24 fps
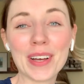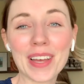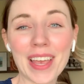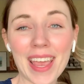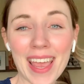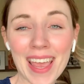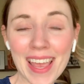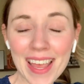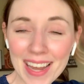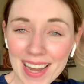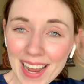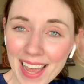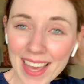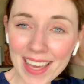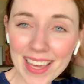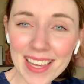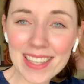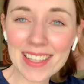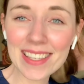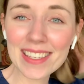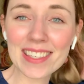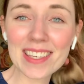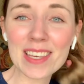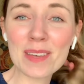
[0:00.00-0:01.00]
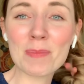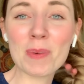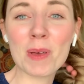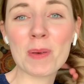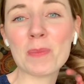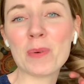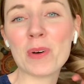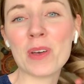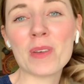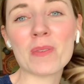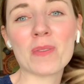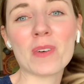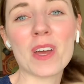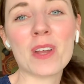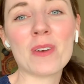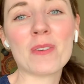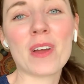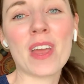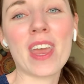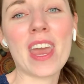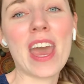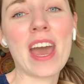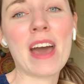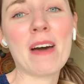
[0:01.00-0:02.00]
And I get to see my boyfriend
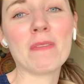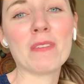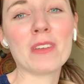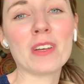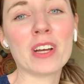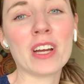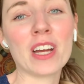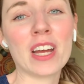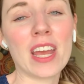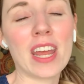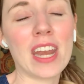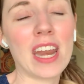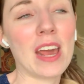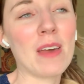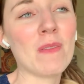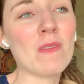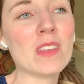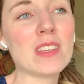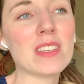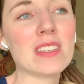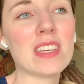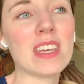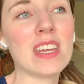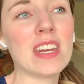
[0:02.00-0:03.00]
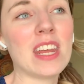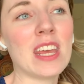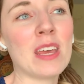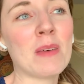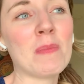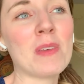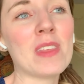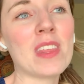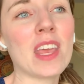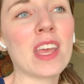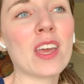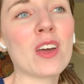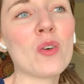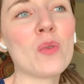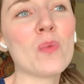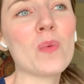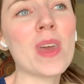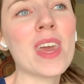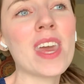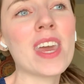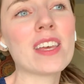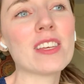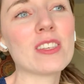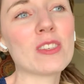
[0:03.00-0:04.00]
right after, and I haven't seen him in like a
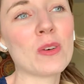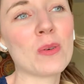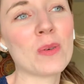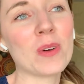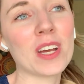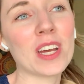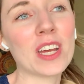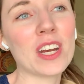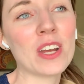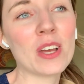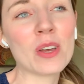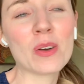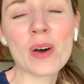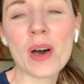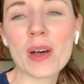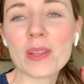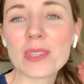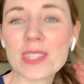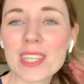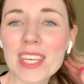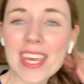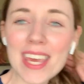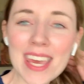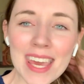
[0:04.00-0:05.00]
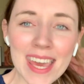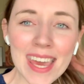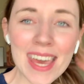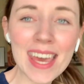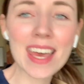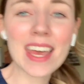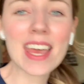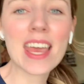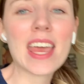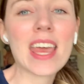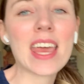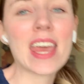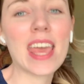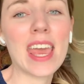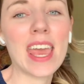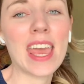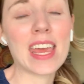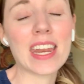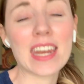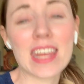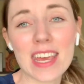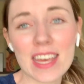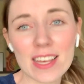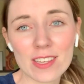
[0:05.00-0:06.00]
week, so we're gonna go out to eat.
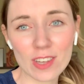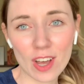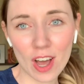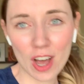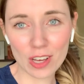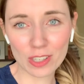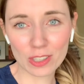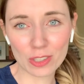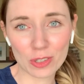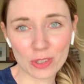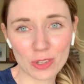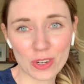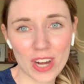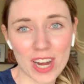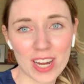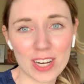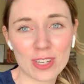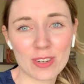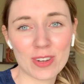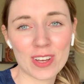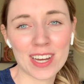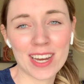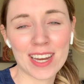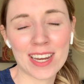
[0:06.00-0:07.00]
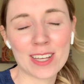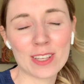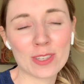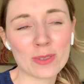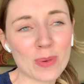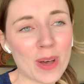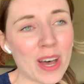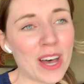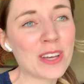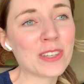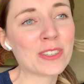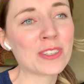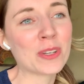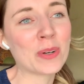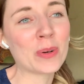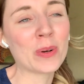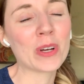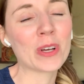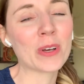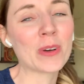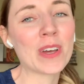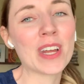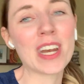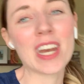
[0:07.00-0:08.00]
And he's also graduating as well, so
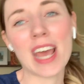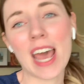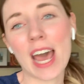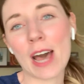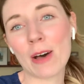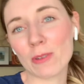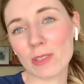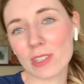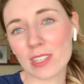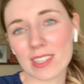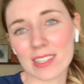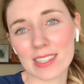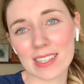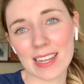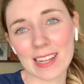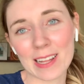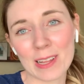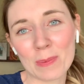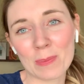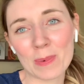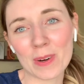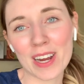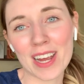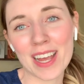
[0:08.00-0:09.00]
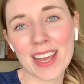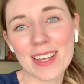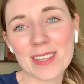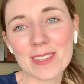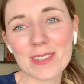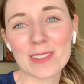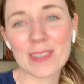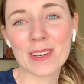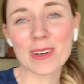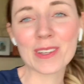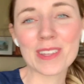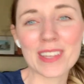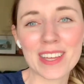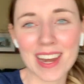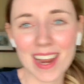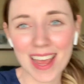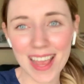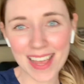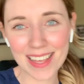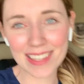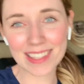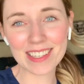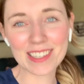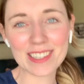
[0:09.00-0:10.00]
we're going out to celebrate. So
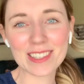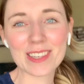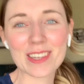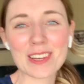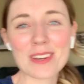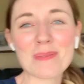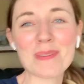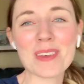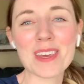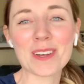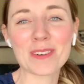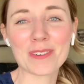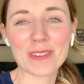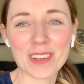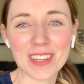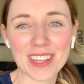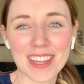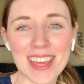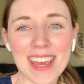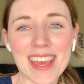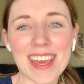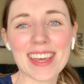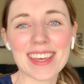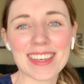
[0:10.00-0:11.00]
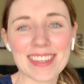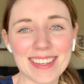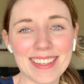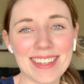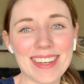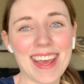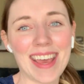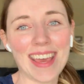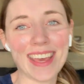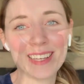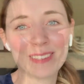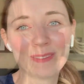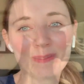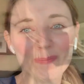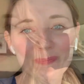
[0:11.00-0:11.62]
today is just gonna be a really good day.